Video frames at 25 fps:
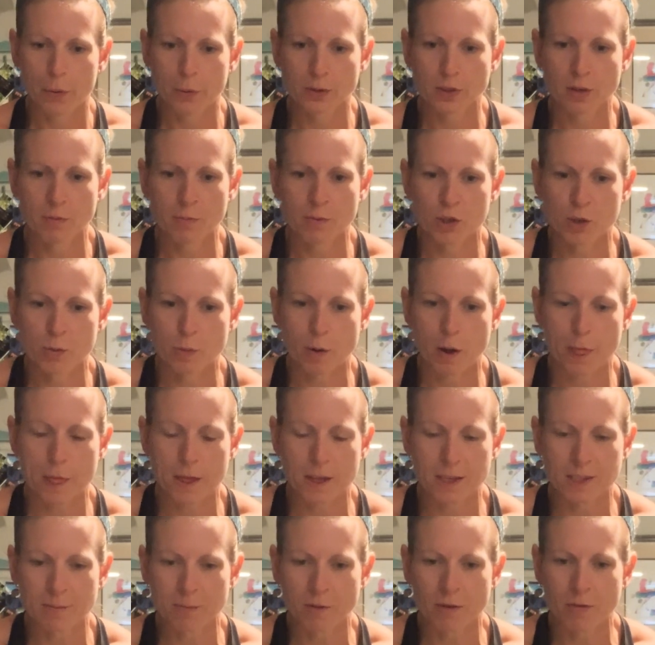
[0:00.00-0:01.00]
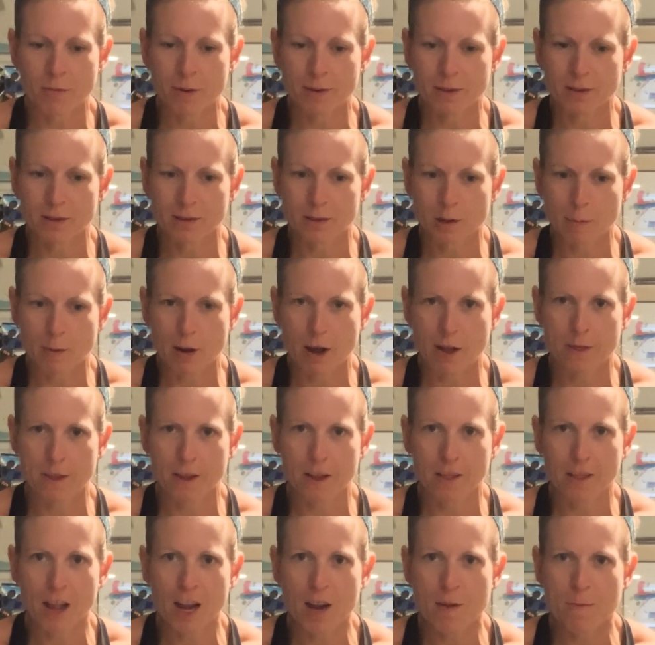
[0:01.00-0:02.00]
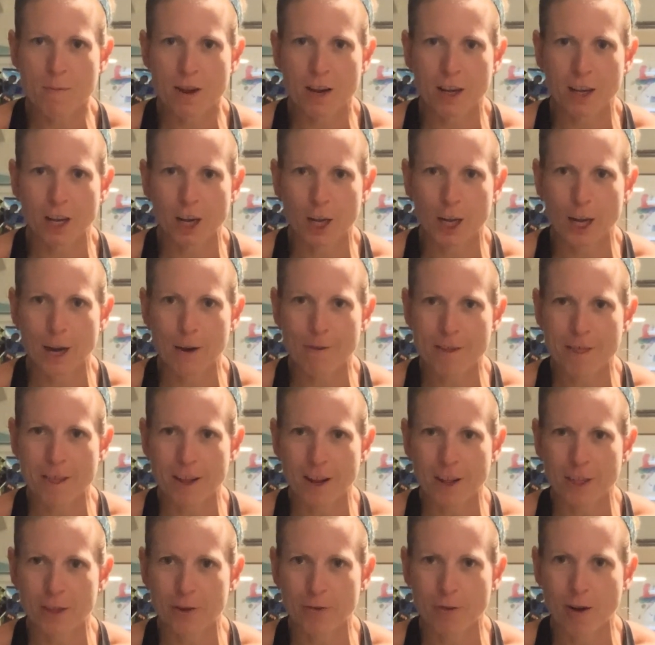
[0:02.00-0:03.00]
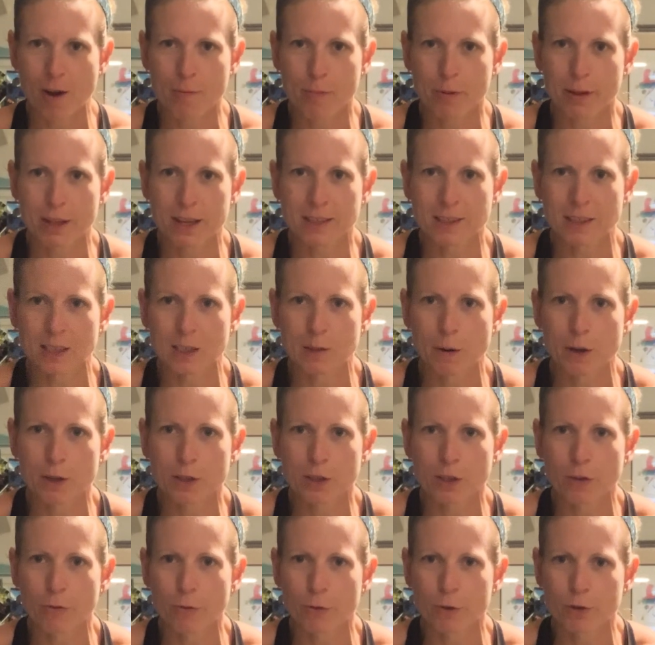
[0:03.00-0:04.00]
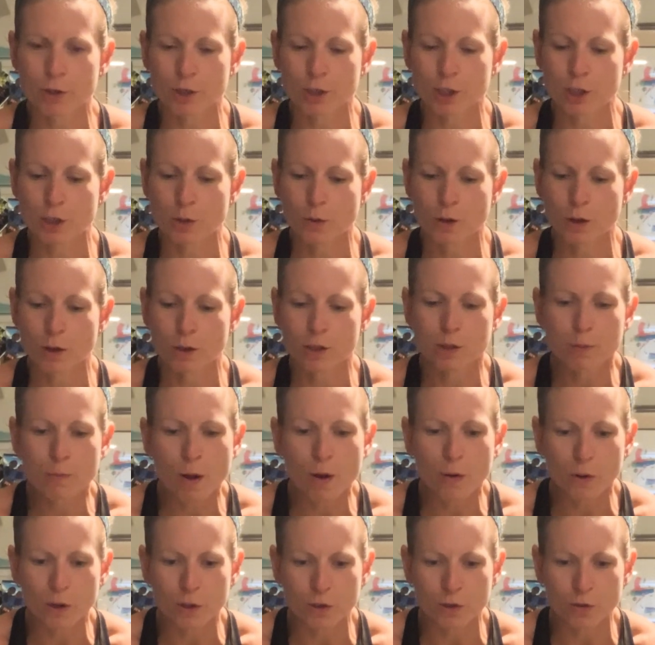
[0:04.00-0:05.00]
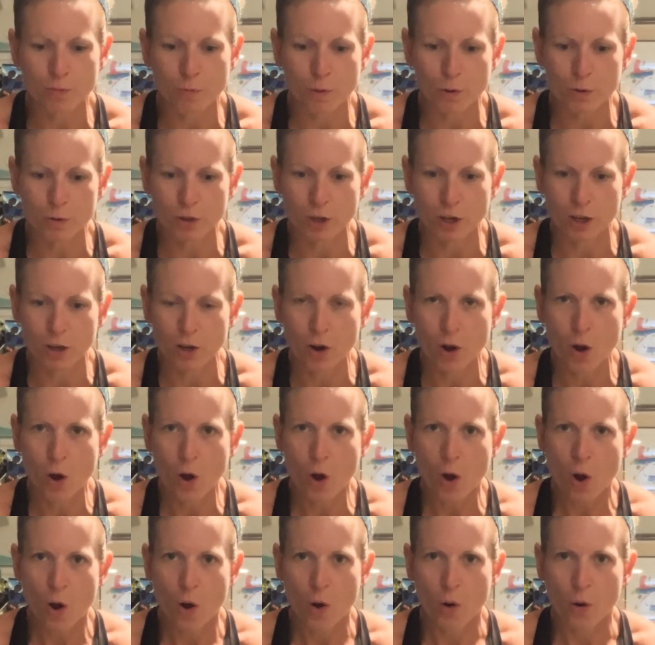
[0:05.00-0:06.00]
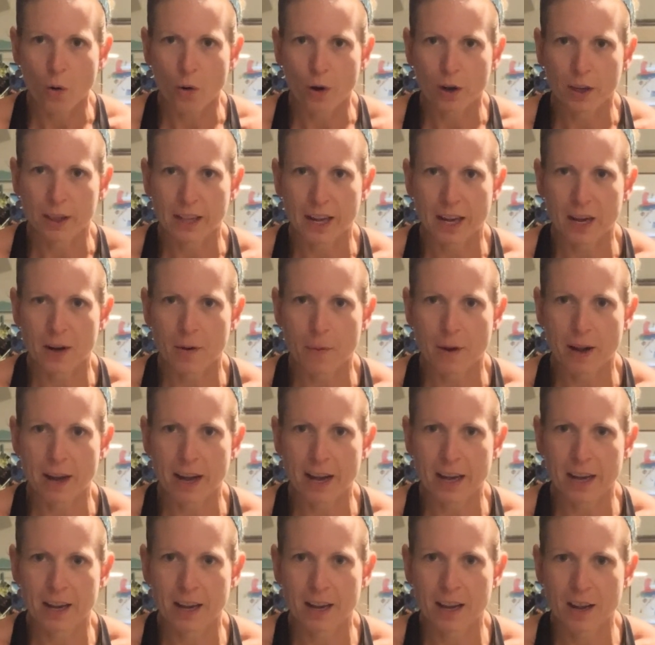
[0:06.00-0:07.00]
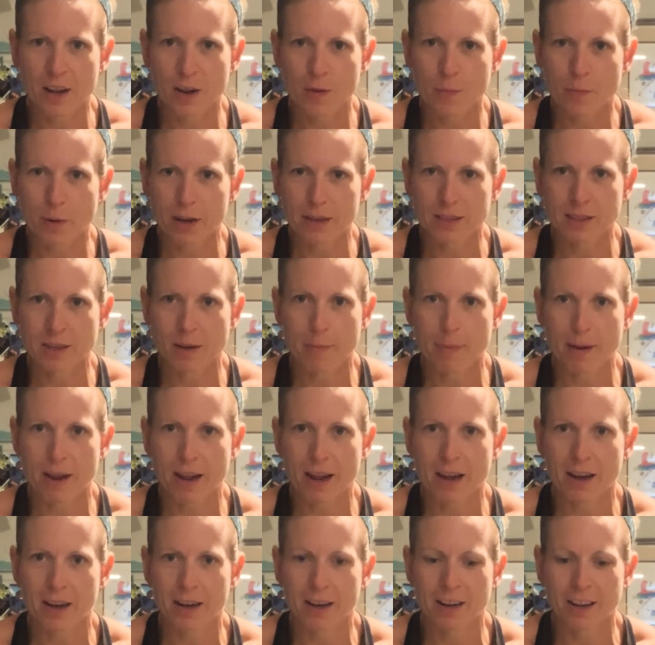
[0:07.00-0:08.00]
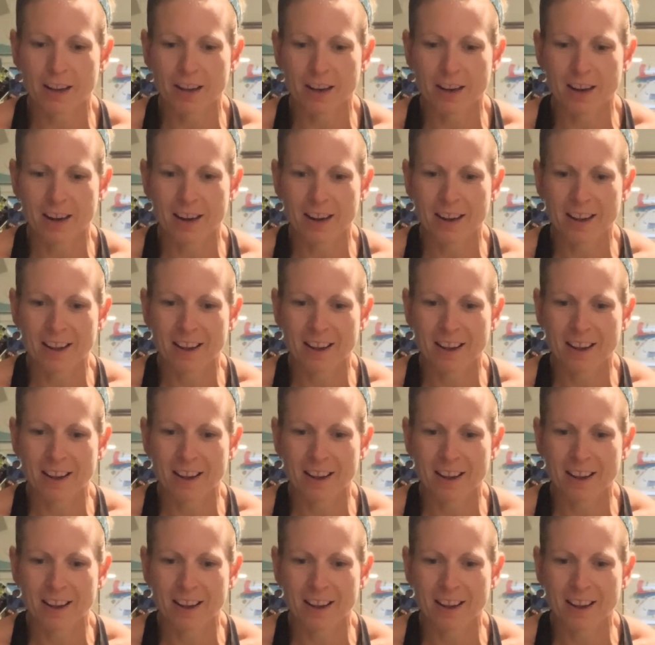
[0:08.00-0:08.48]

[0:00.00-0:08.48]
So much about these movements is about the alignment and getting everything in the right place, especially if we're just doing a small range of motion or a lightweight. Press it back. Good.